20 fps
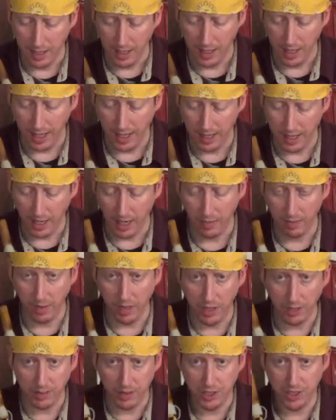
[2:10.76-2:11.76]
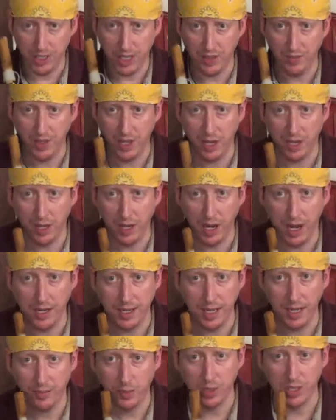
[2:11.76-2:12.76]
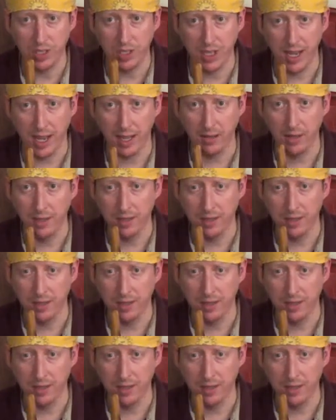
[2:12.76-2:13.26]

and just give you an idea of what the scale